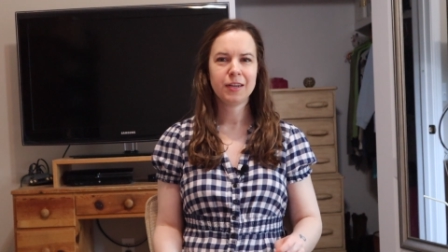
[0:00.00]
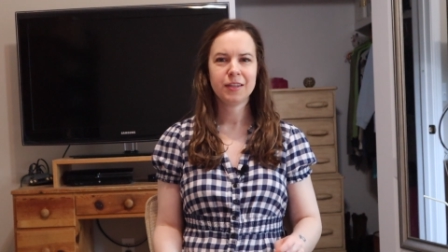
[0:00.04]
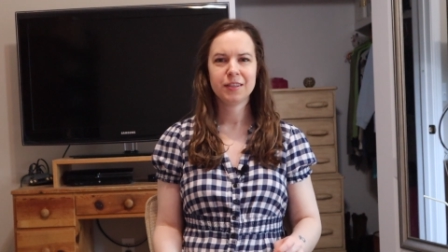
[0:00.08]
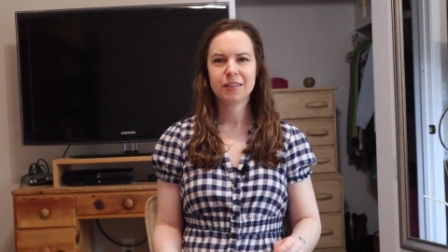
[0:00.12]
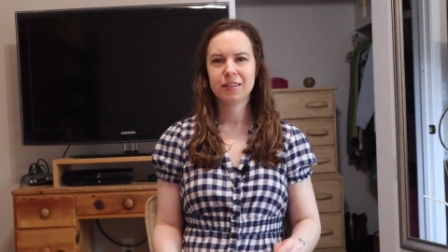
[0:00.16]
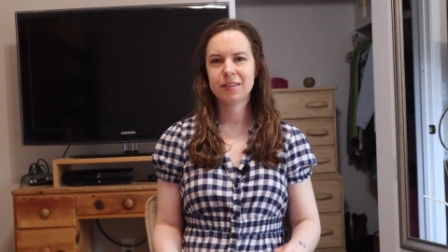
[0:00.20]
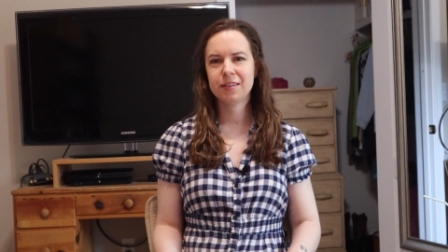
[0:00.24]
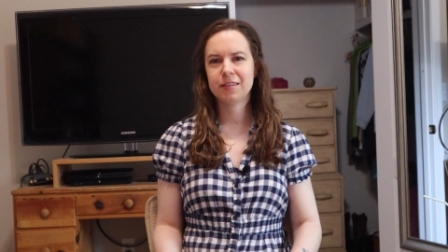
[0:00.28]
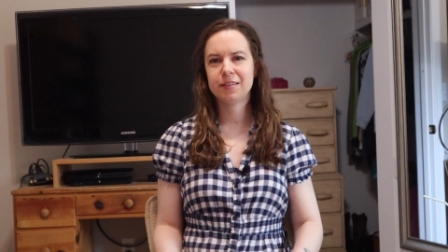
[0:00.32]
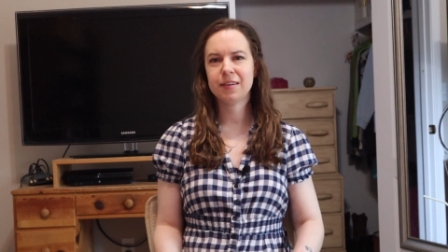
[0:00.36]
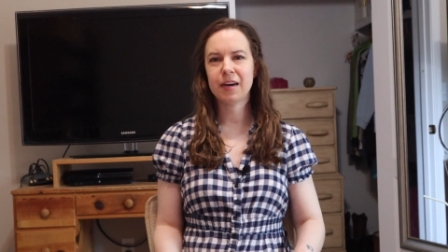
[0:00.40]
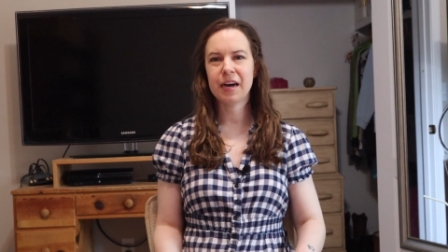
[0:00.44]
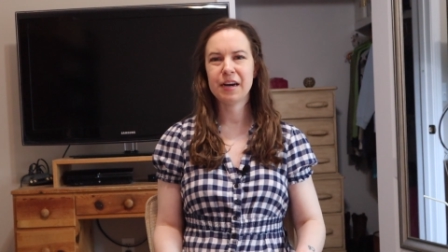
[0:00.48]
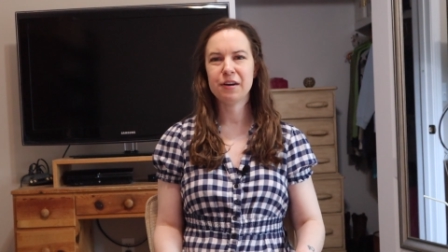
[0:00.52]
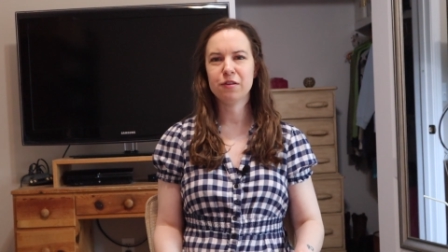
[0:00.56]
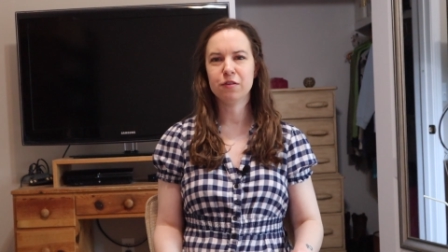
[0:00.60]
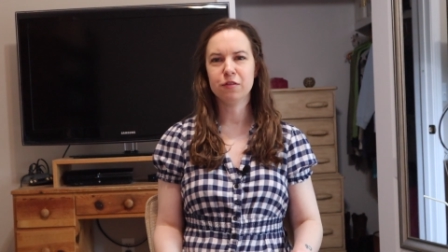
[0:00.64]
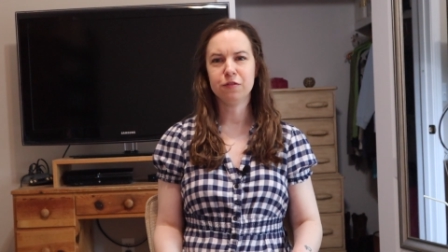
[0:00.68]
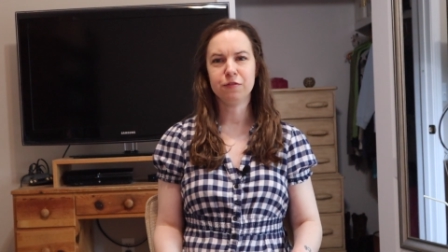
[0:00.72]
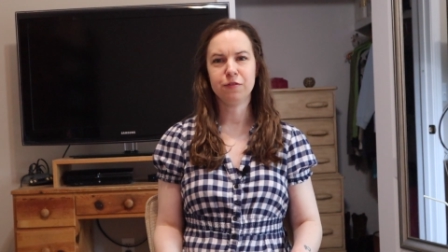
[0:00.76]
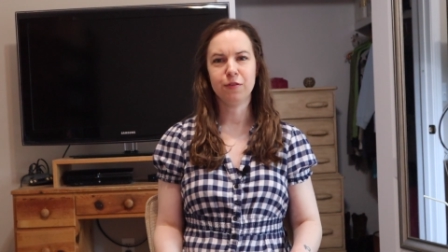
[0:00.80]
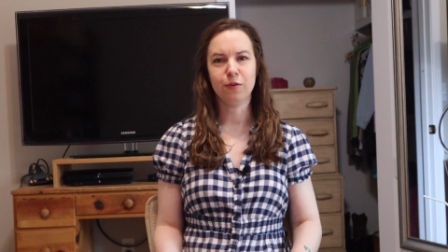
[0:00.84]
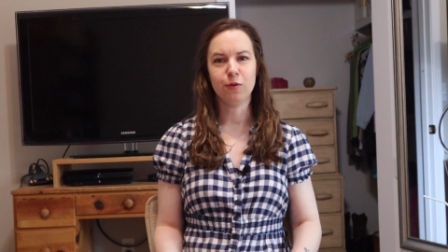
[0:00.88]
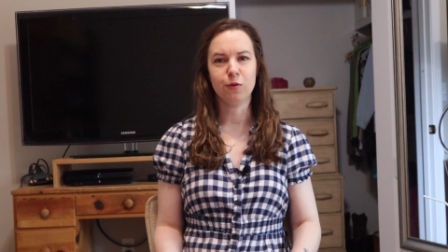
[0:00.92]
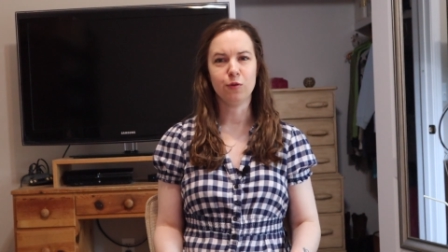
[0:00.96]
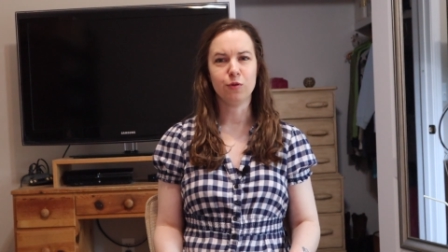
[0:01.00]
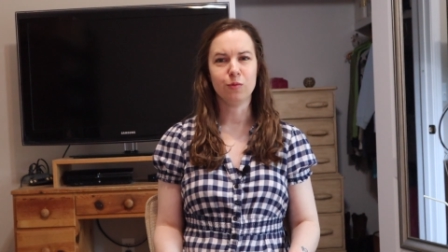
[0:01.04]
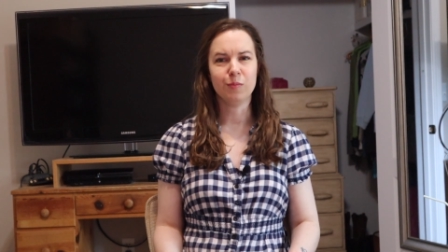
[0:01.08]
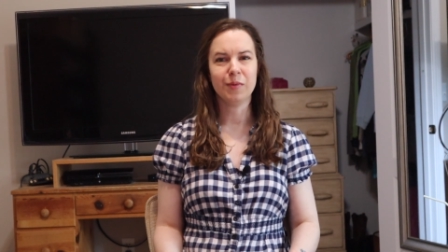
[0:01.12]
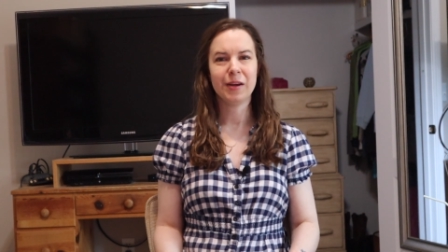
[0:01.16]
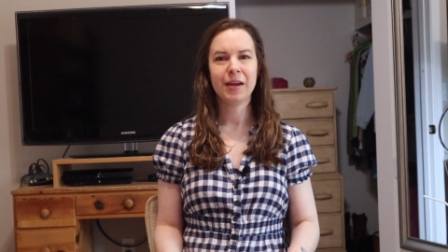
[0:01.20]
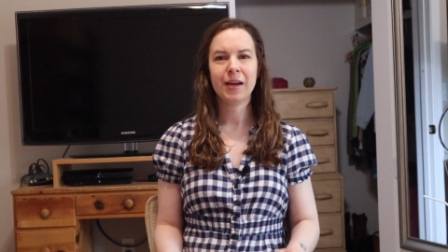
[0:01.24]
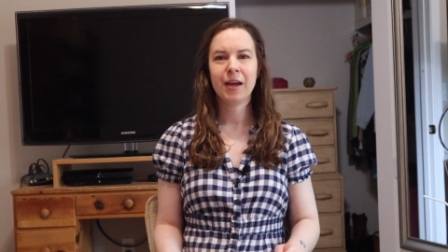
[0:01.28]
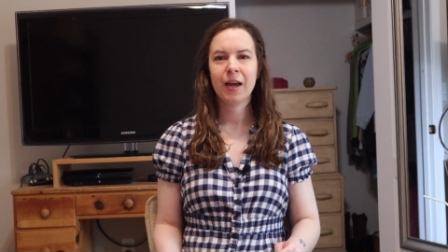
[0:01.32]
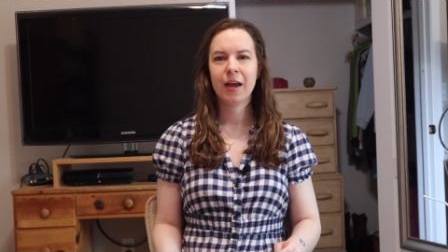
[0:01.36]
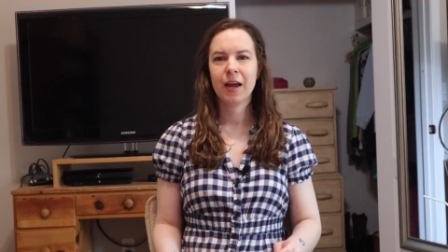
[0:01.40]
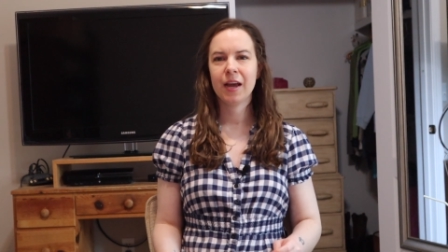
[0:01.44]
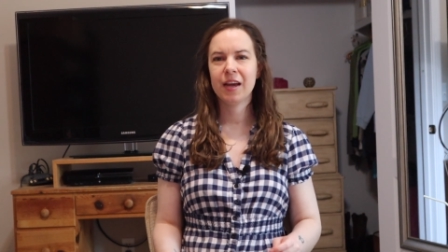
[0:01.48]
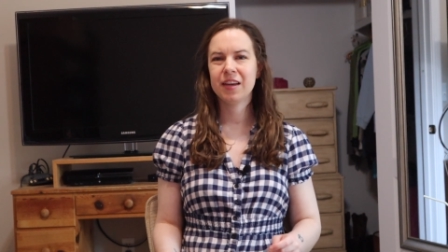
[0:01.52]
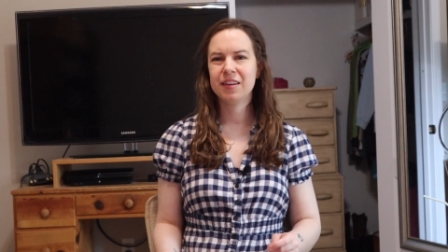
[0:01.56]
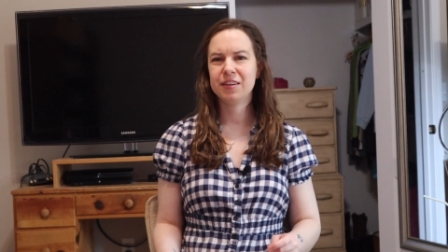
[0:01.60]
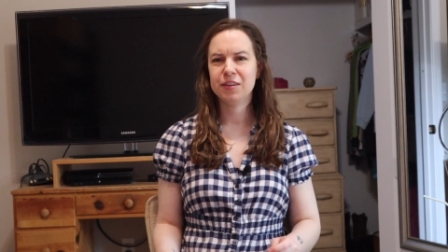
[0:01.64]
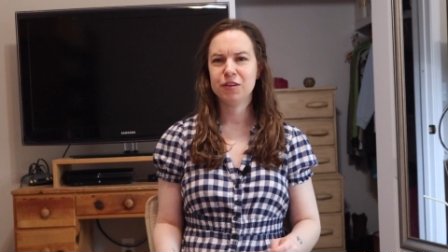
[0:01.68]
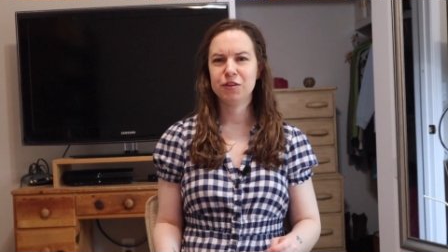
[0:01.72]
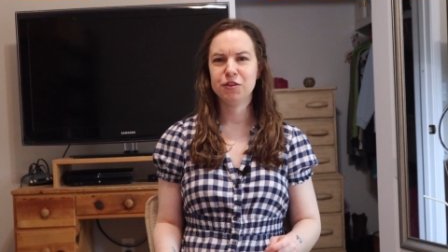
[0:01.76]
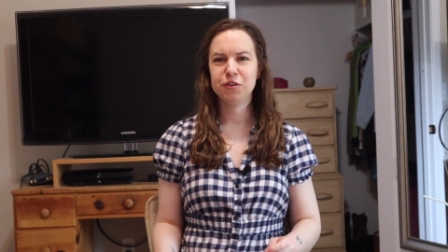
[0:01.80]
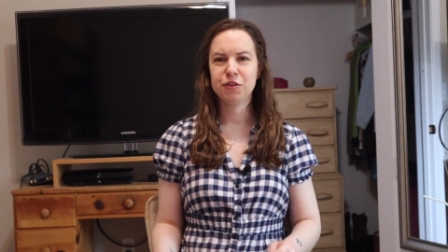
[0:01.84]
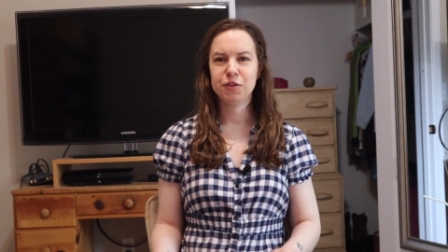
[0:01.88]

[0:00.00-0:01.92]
styrofoam, and